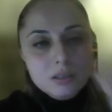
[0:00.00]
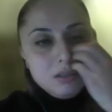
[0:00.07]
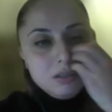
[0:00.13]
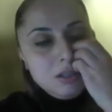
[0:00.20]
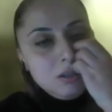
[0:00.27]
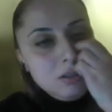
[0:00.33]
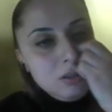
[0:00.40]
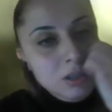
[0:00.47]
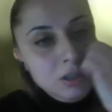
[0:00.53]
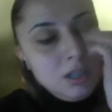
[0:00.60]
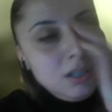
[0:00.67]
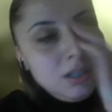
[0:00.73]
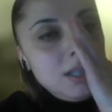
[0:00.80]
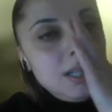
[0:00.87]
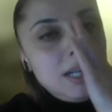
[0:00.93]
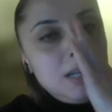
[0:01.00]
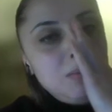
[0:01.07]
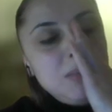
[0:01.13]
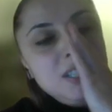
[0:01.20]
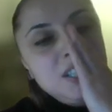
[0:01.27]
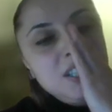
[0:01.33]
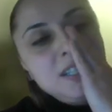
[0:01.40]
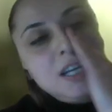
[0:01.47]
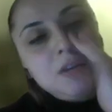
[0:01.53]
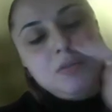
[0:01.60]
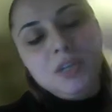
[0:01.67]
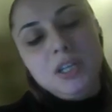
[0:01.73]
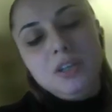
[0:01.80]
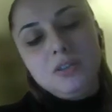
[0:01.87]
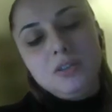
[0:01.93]
So I mentioned that
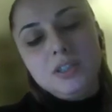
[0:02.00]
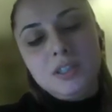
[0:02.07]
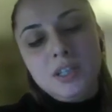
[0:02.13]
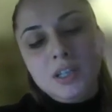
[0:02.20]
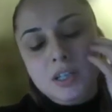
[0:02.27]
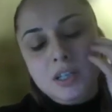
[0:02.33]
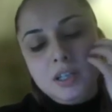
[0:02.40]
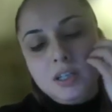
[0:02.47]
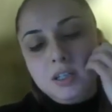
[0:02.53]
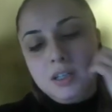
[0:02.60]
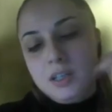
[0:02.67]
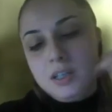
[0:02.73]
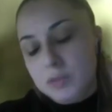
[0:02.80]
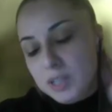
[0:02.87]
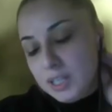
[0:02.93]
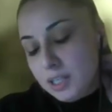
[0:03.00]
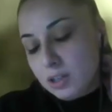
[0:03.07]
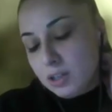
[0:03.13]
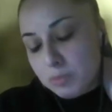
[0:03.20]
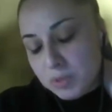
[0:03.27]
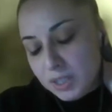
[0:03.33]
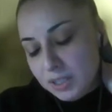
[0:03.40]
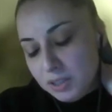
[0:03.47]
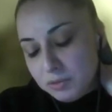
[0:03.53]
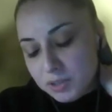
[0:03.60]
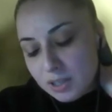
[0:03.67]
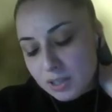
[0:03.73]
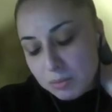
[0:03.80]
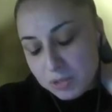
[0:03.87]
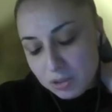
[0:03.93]
we use we can incorporate
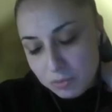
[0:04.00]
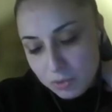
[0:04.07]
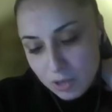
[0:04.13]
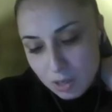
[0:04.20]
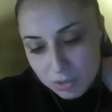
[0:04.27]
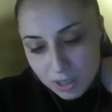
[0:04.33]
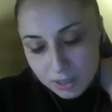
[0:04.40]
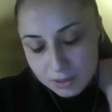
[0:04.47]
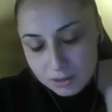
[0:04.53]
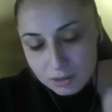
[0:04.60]
different types of coupling.